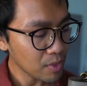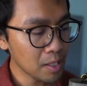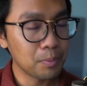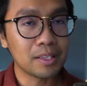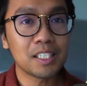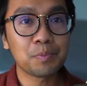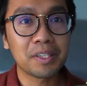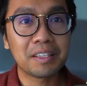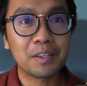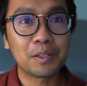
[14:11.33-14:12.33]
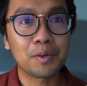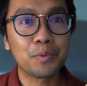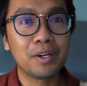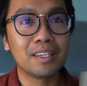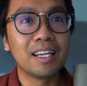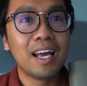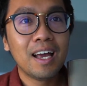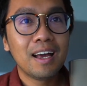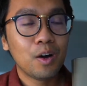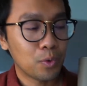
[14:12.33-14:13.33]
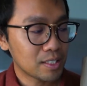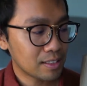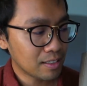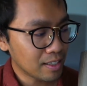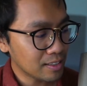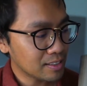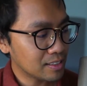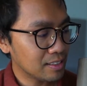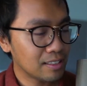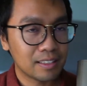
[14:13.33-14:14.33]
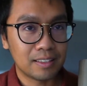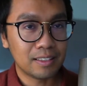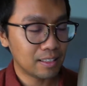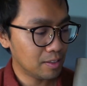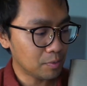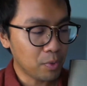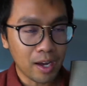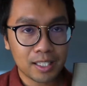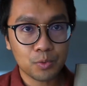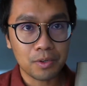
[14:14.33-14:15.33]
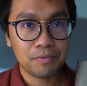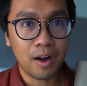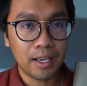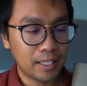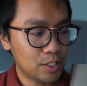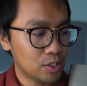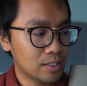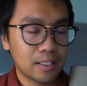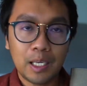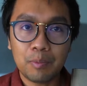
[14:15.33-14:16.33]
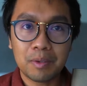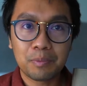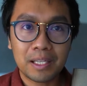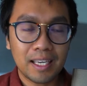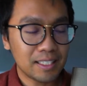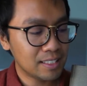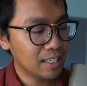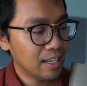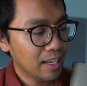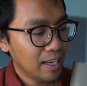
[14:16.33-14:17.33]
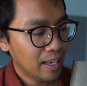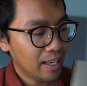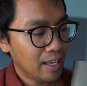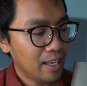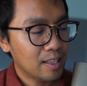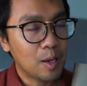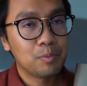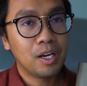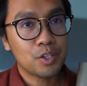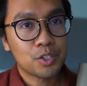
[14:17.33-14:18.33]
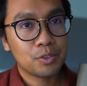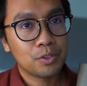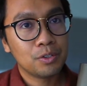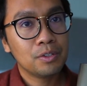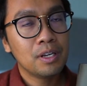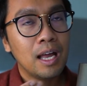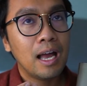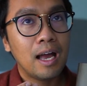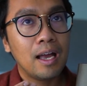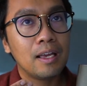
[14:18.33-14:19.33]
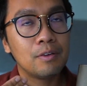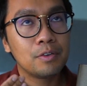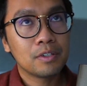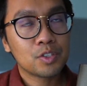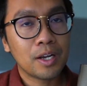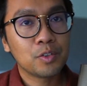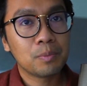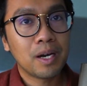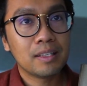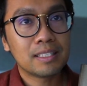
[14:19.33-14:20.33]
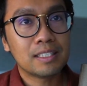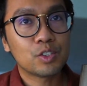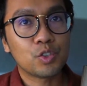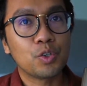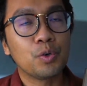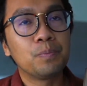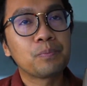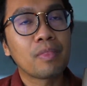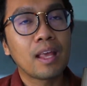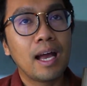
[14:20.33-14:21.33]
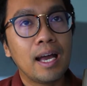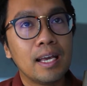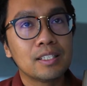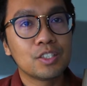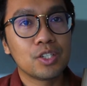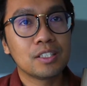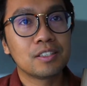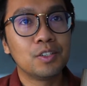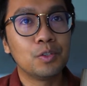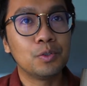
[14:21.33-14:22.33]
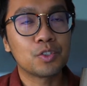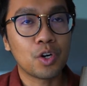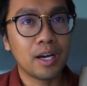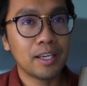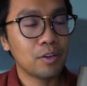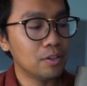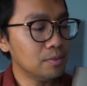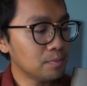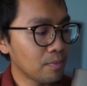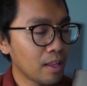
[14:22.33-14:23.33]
But this particular one was not, the pockets were fine, they just keep in place, and I'm not sure. If you're trying to buy this in store, I suggest you try it on.